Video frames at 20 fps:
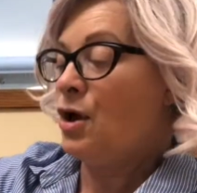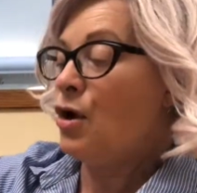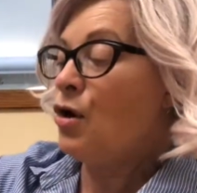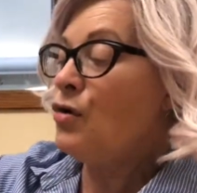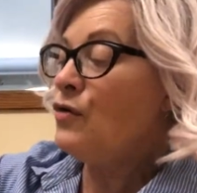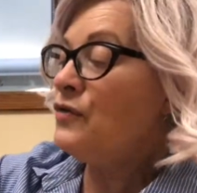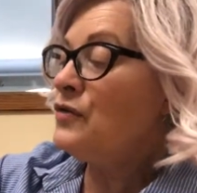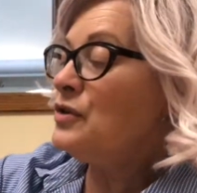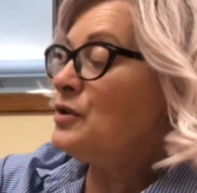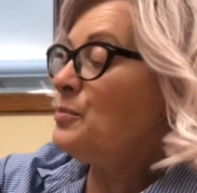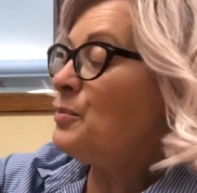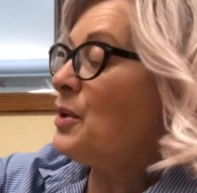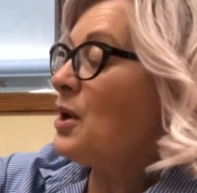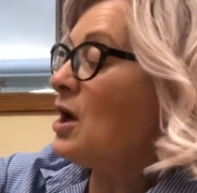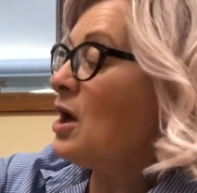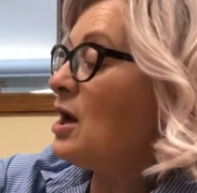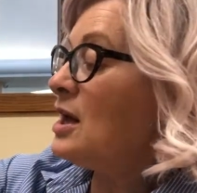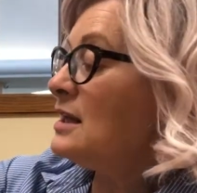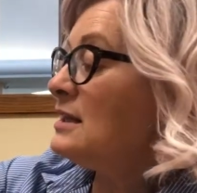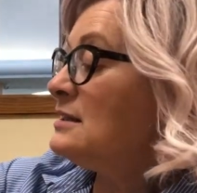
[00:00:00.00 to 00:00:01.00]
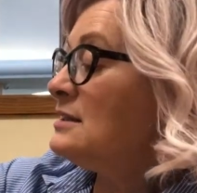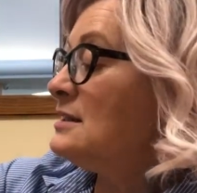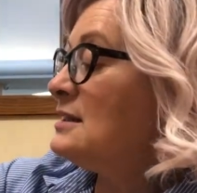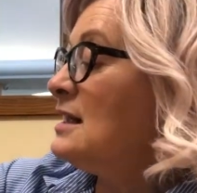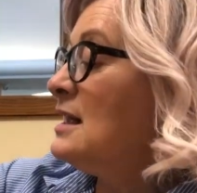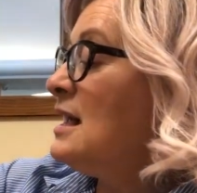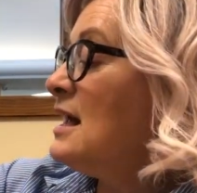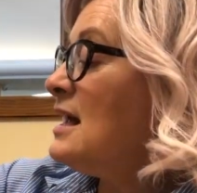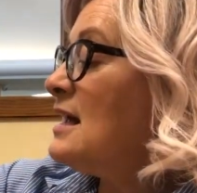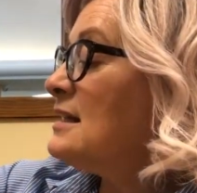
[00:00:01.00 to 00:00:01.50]
Over the pond,
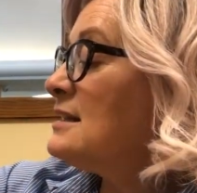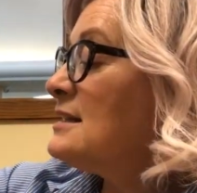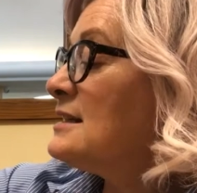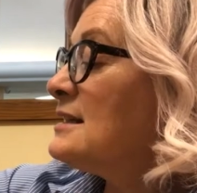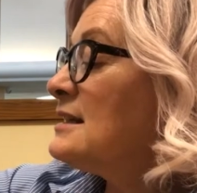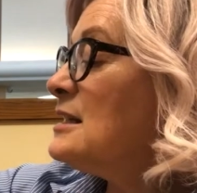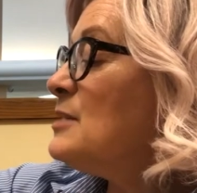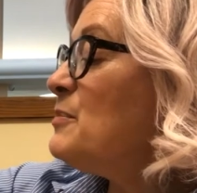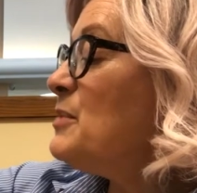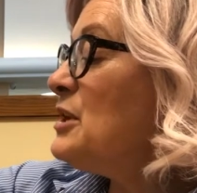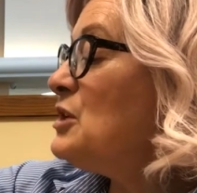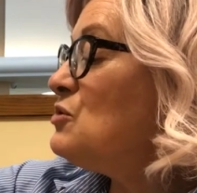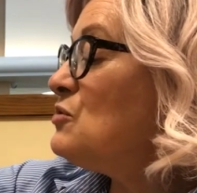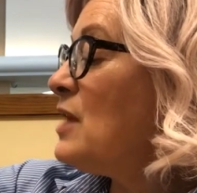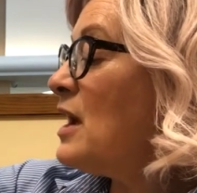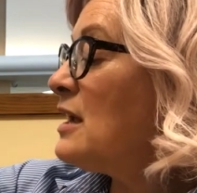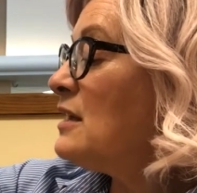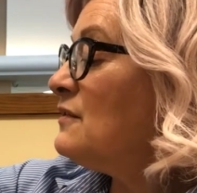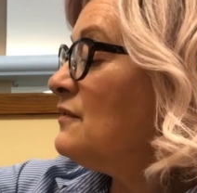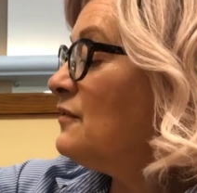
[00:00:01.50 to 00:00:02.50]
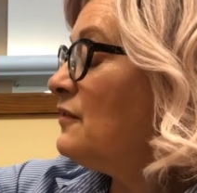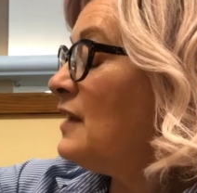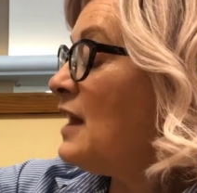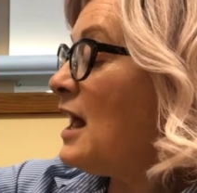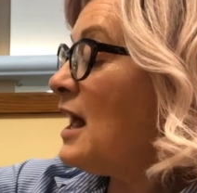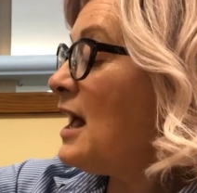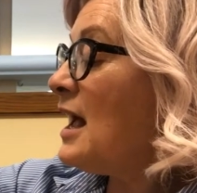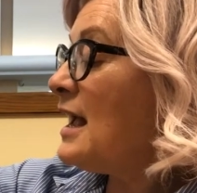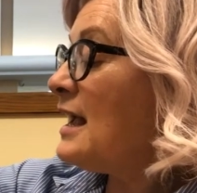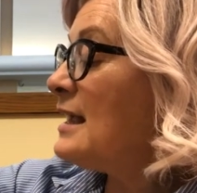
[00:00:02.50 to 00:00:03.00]
a sleepy
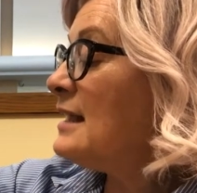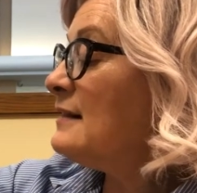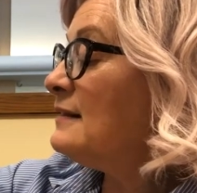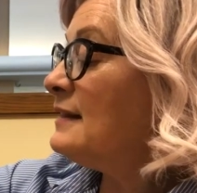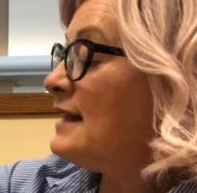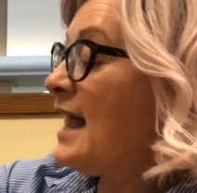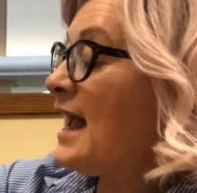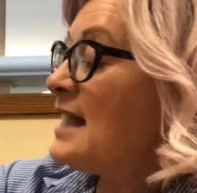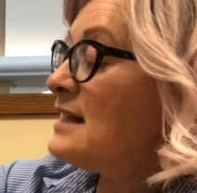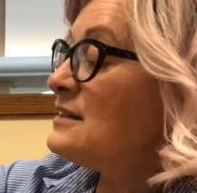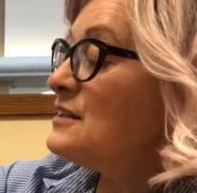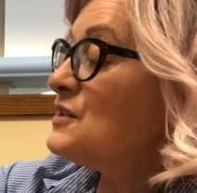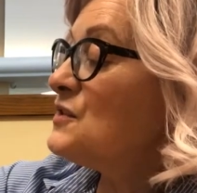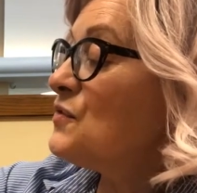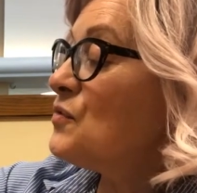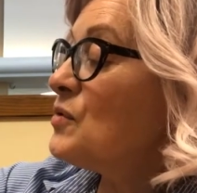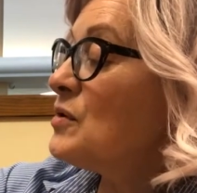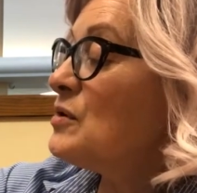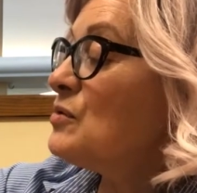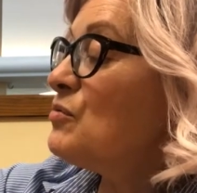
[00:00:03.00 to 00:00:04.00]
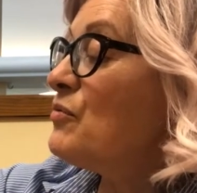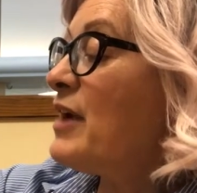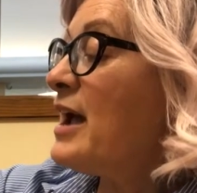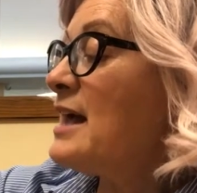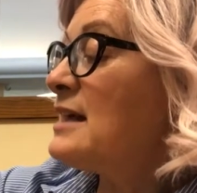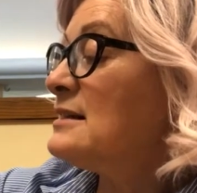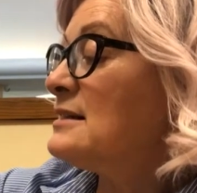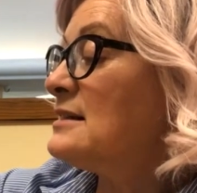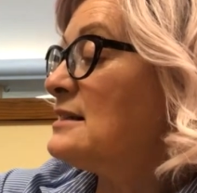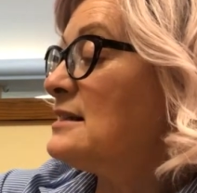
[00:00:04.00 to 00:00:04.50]
dragonfly lands for a
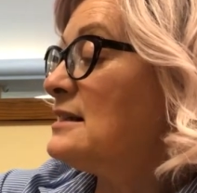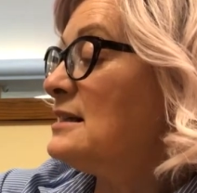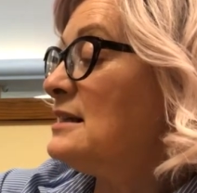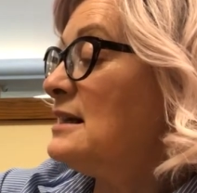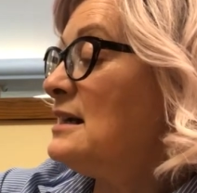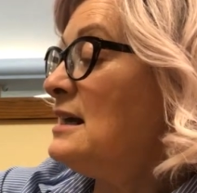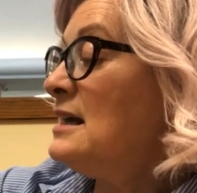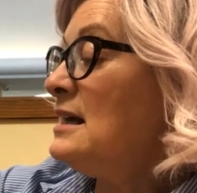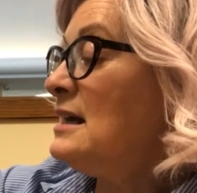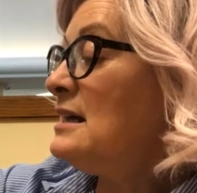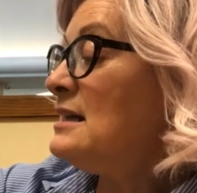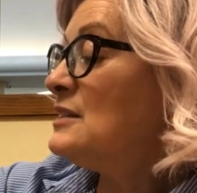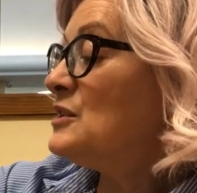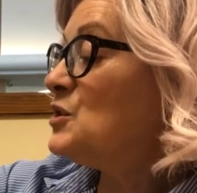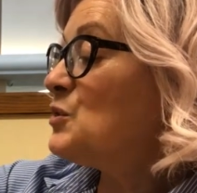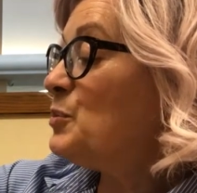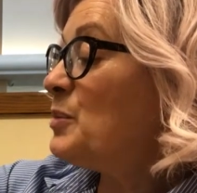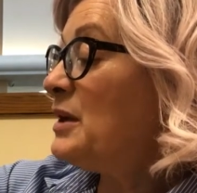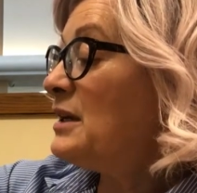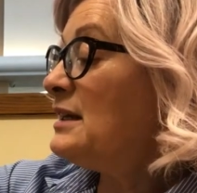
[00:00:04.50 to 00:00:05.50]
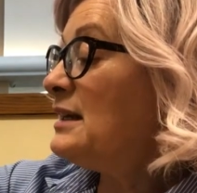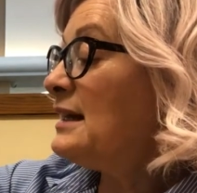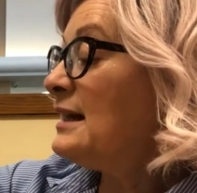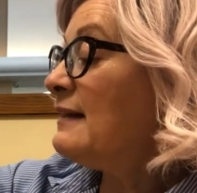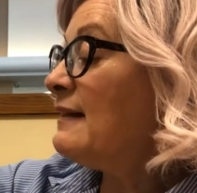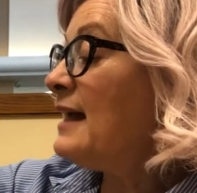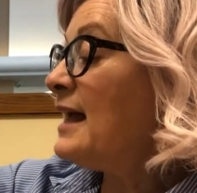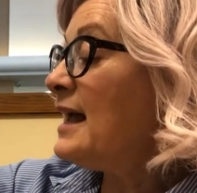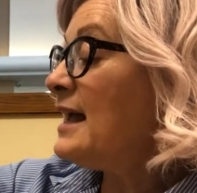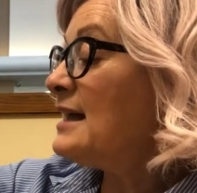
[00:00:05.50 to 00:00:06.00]
rest. His spindly
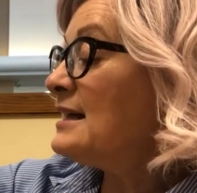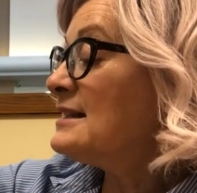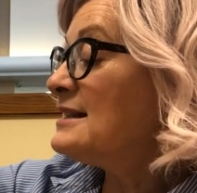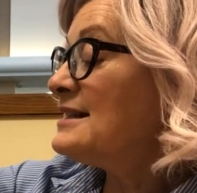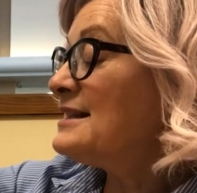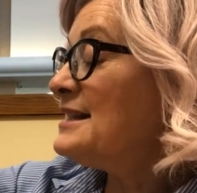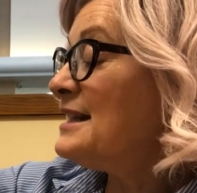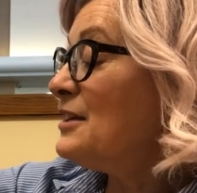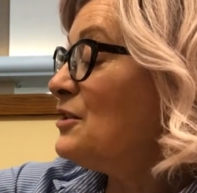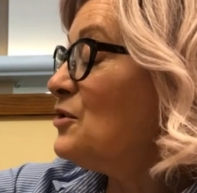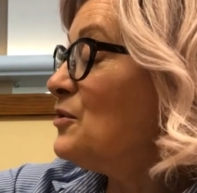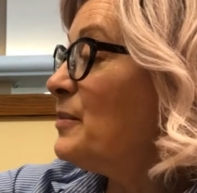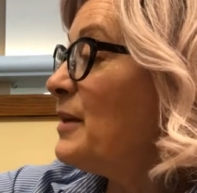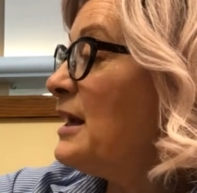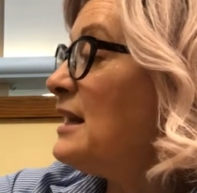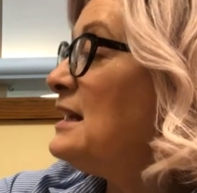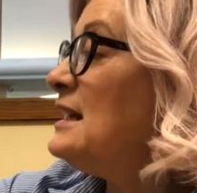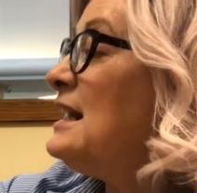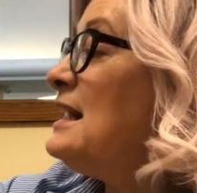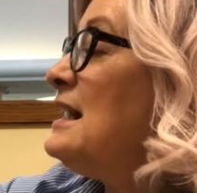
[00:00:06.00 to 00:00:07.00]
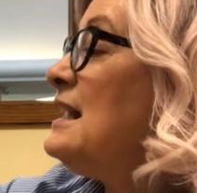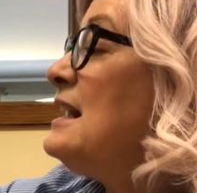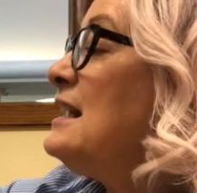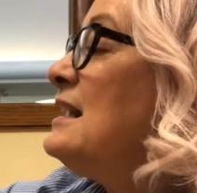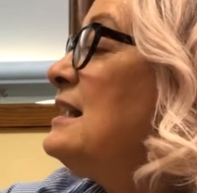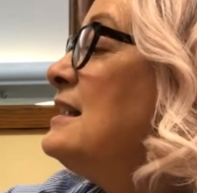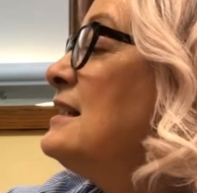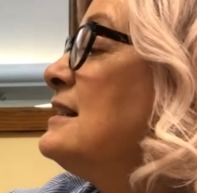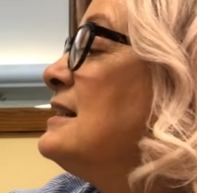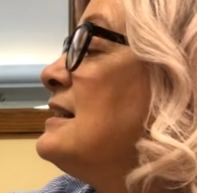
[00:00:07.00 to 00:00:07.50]
legs tickle my
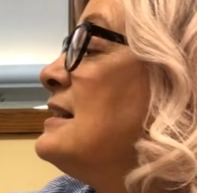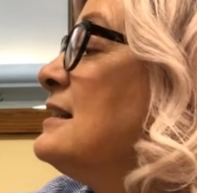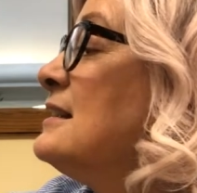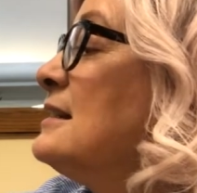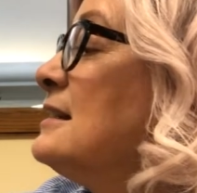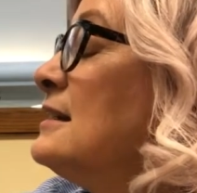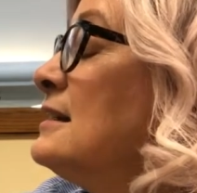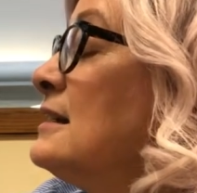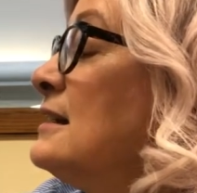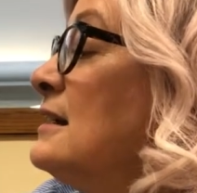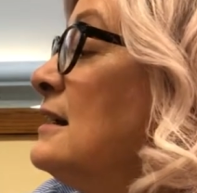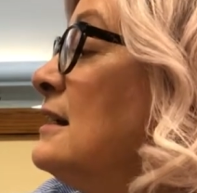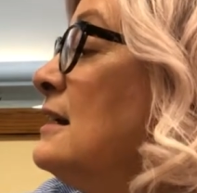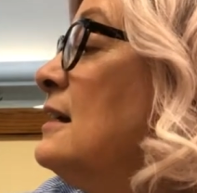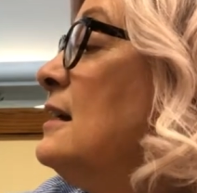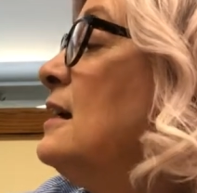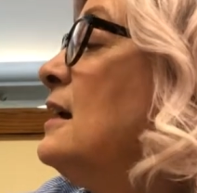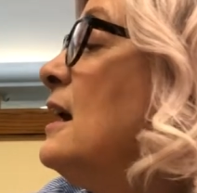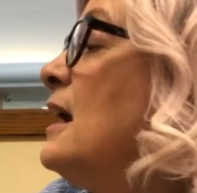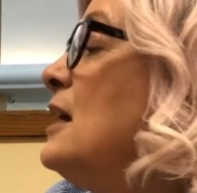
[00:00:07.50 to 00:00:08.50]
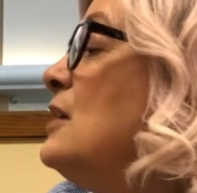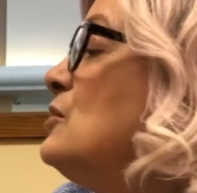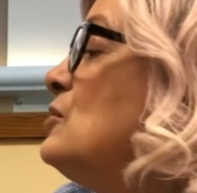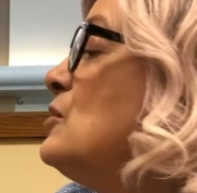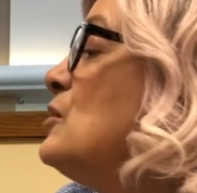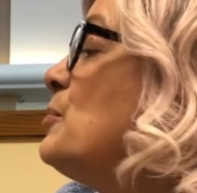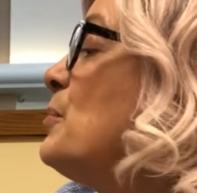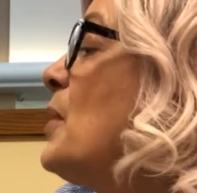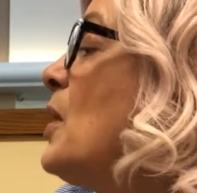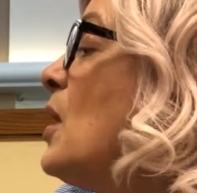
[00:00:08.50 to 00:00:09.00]
knee. Under
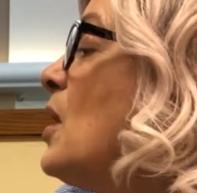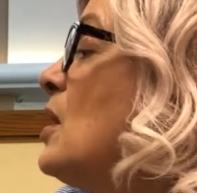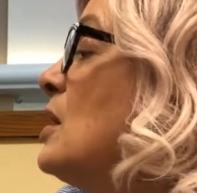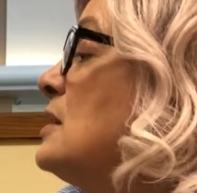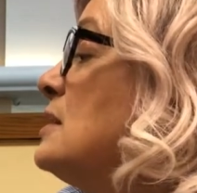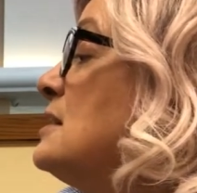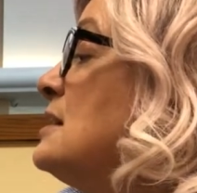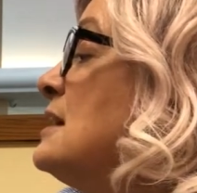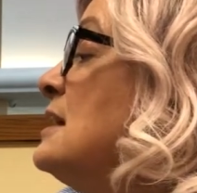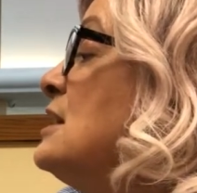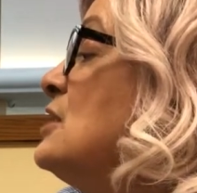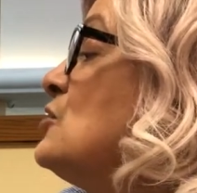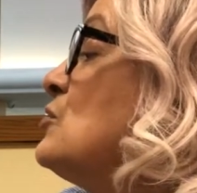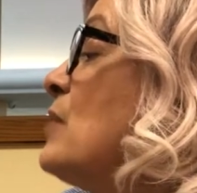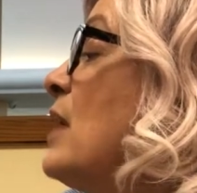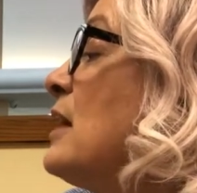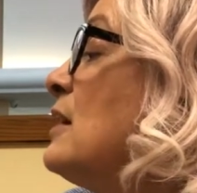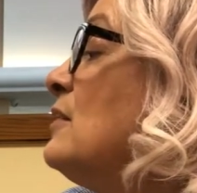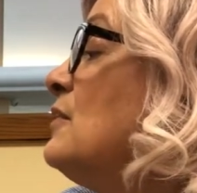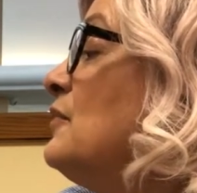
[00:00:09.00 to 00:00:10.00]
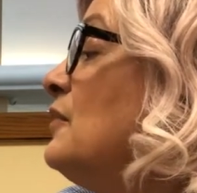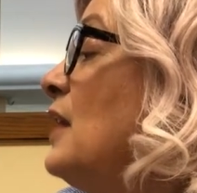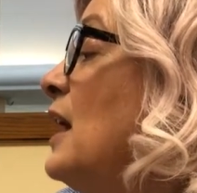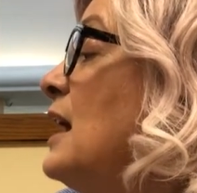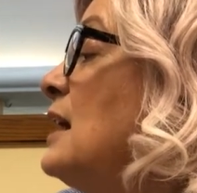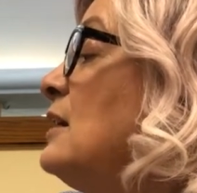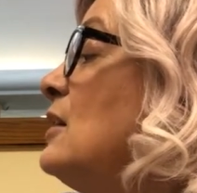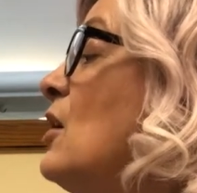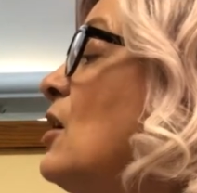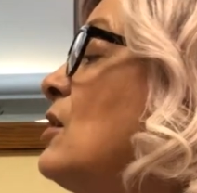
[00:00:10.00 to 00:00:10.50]
the pond,
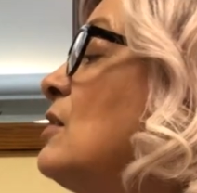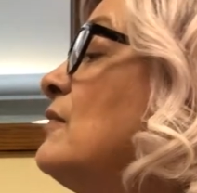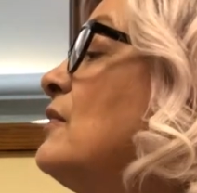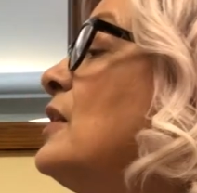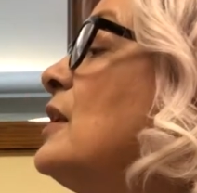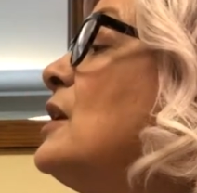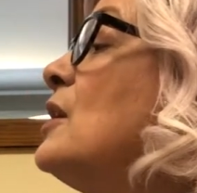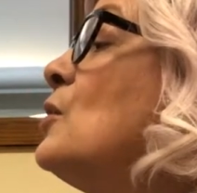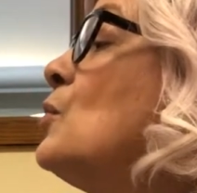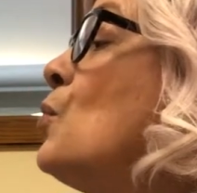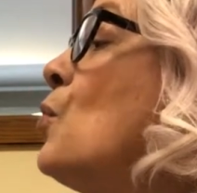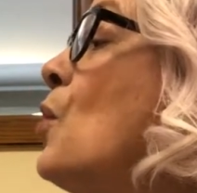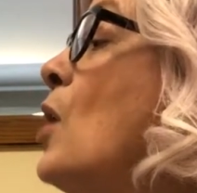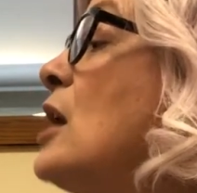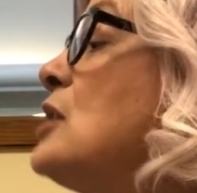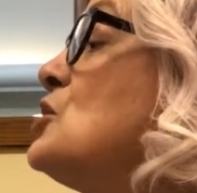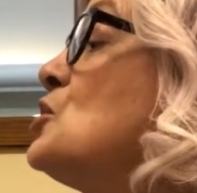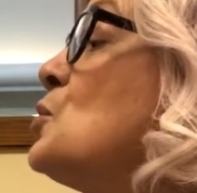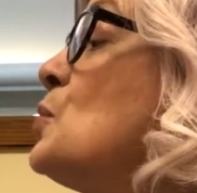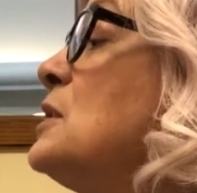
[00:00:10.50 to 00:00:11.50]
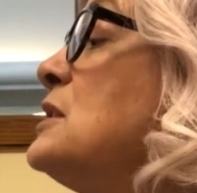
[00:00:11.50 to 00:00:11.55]
dragonfly larvae watch